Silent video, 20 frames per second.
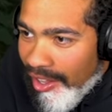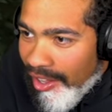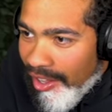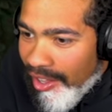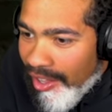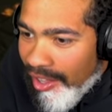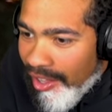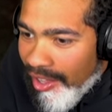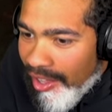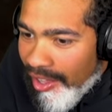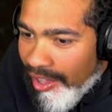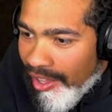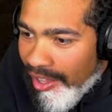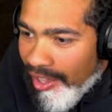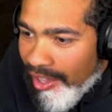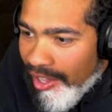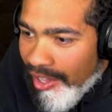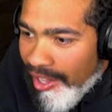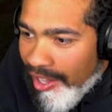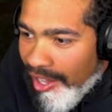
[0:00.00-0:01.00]
Come on, do it
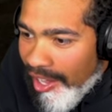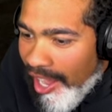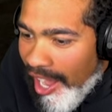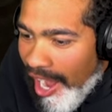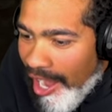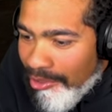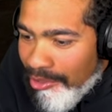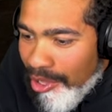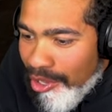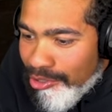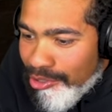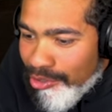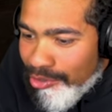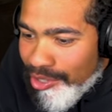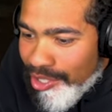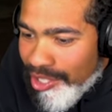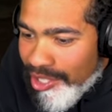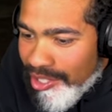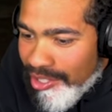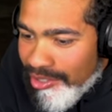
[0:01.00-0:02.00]
again, bro. How long do
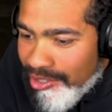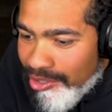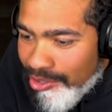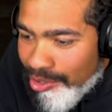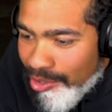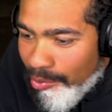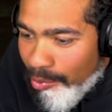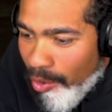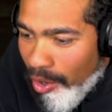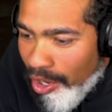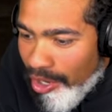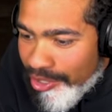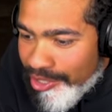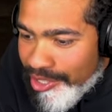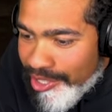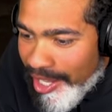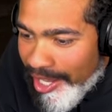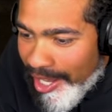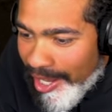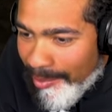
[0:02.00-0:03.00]
the do the
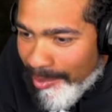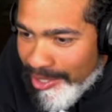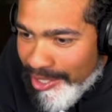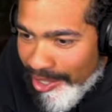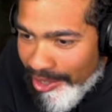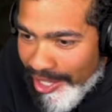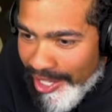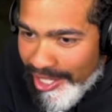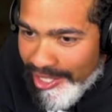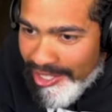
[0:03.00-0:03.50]
walls stay up until like, he